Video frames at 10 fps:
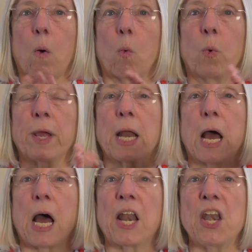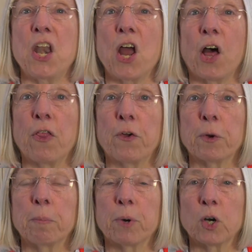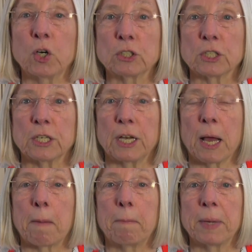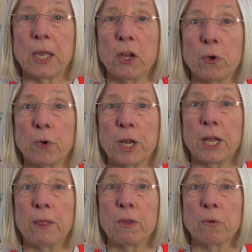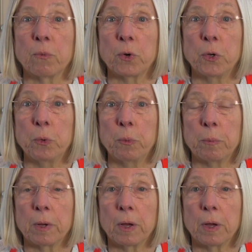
when another person appeared in the room.